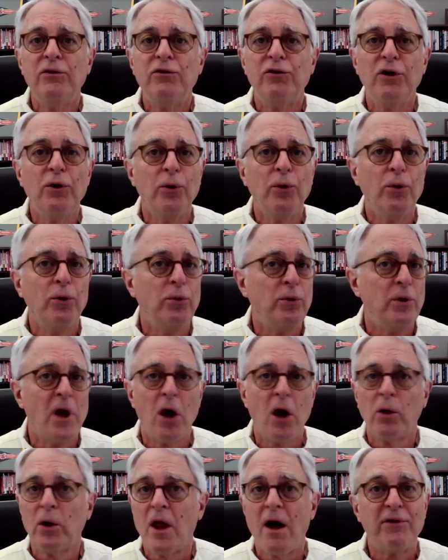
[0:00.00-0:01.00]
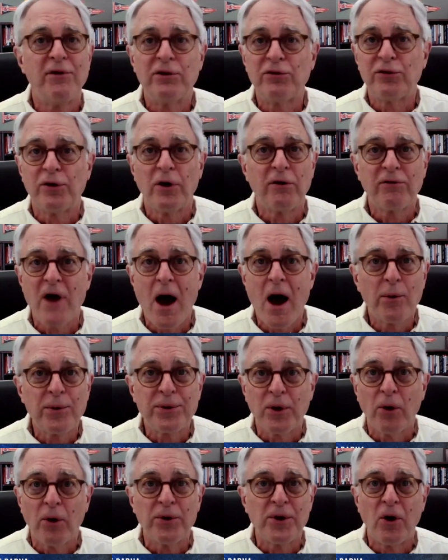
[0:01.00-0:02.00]
to know, love, and serve God
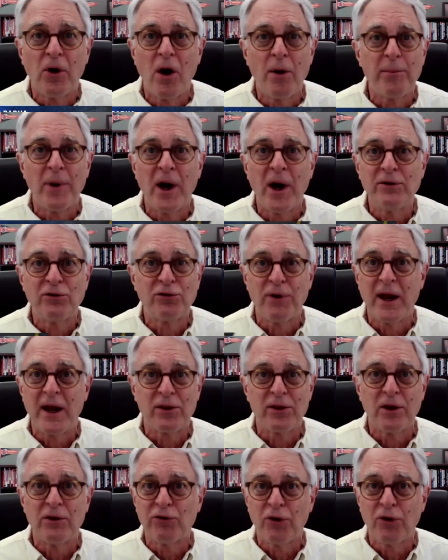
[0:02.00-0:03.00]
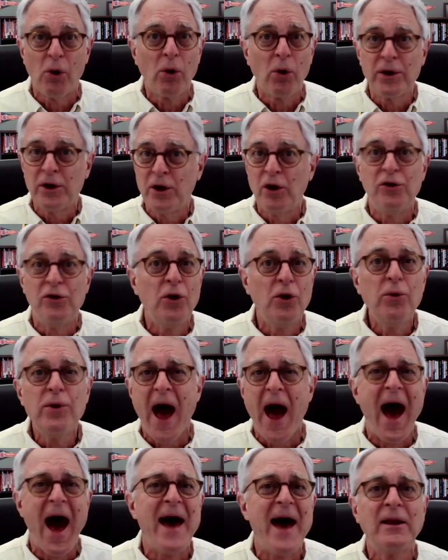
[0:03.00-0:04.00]
with all their heart, mind, strength, and soul. And you do
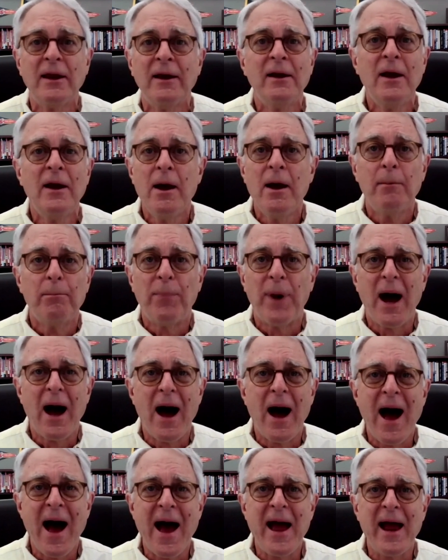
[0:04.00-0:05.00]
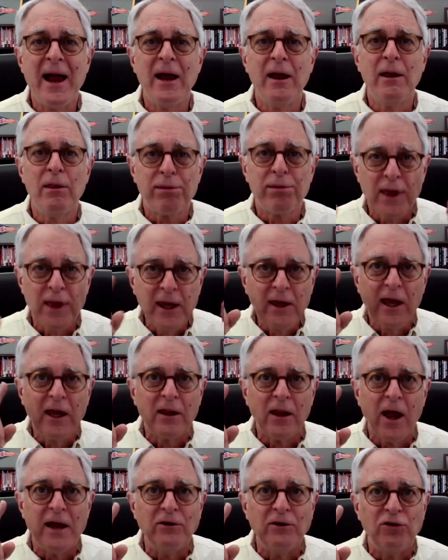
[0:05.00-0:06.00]
that by
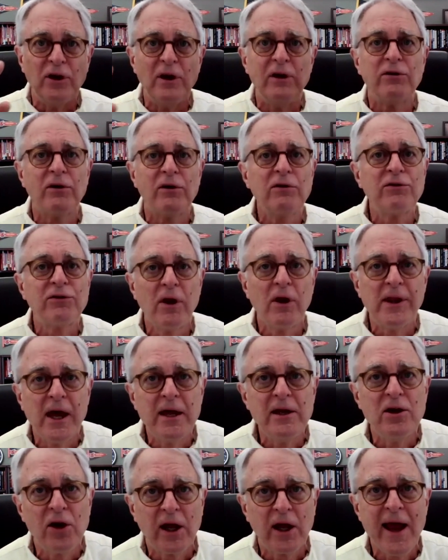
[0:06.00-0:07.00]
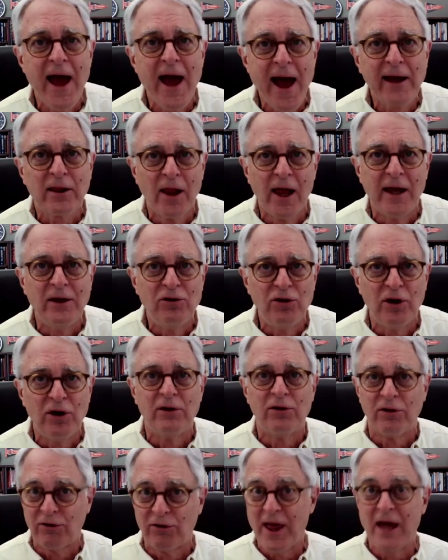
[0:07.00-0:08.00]
thinking like Jesus so that you can act like
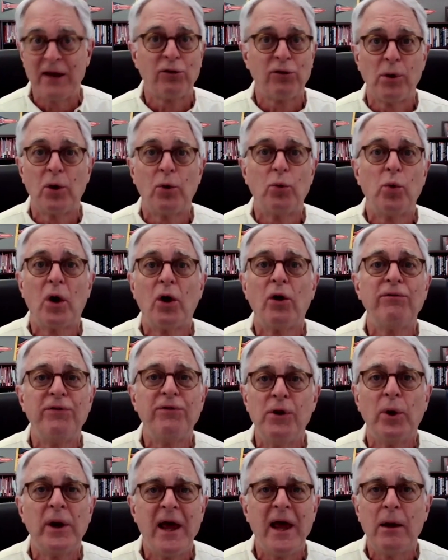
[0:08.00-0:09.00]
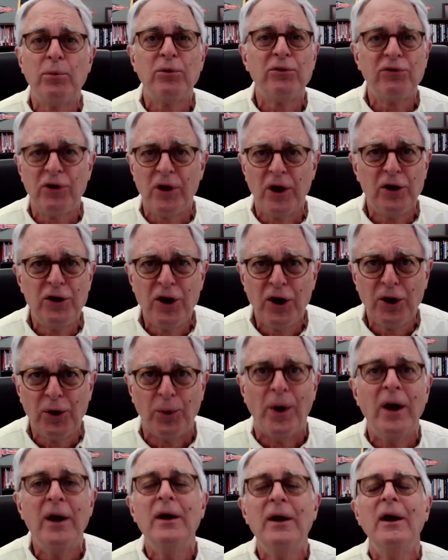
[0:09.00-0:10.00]
Jesus. That's what a worldview enables you to
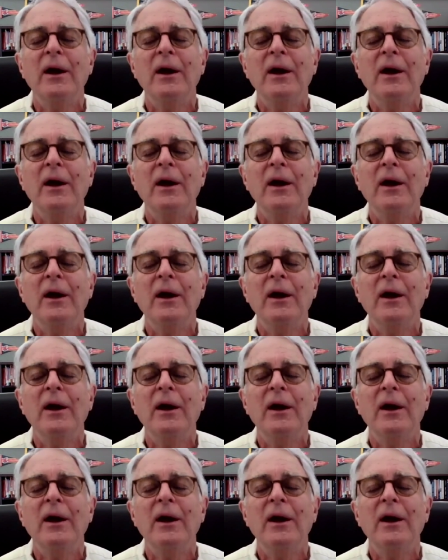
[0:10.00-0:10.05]
do,